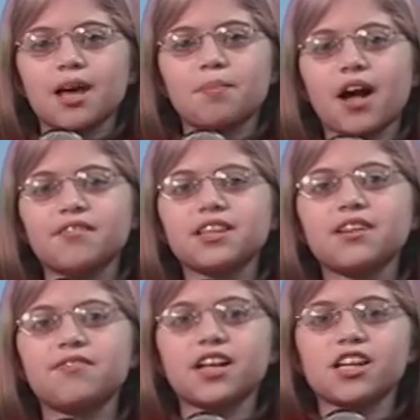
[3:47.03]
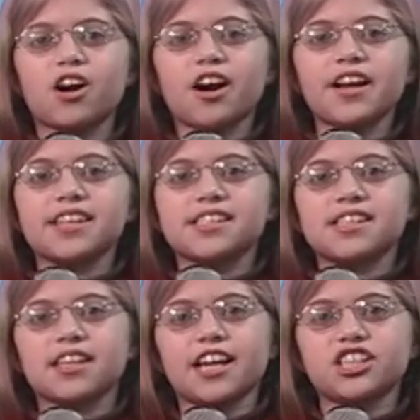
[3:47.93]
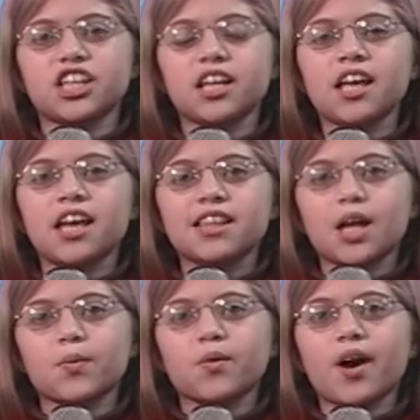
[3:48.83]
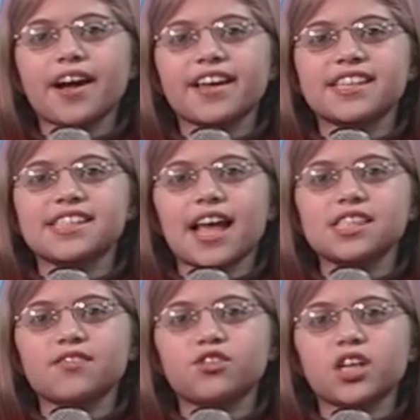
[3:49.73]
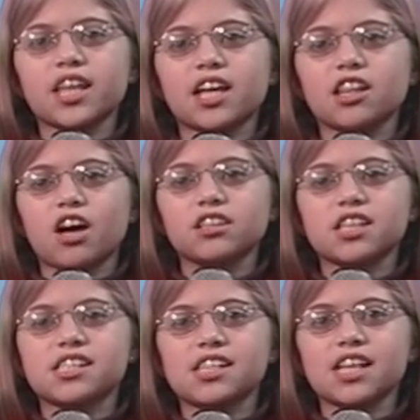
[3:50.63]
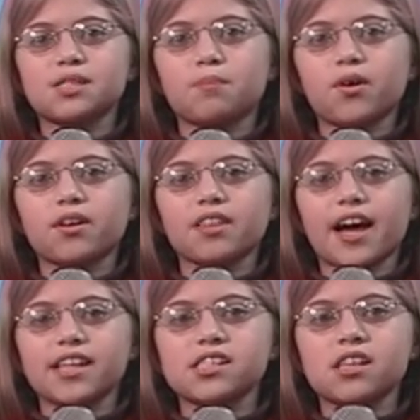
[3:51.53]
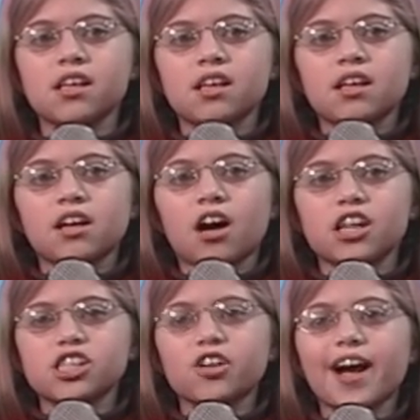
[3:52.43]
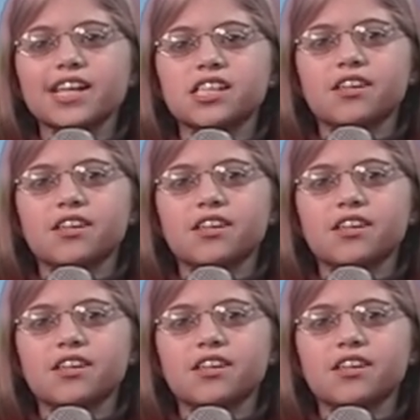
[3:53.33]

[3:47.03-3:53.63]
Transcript: a privately funded art installation that required extensive drilling along the state's borderlines caused a crack to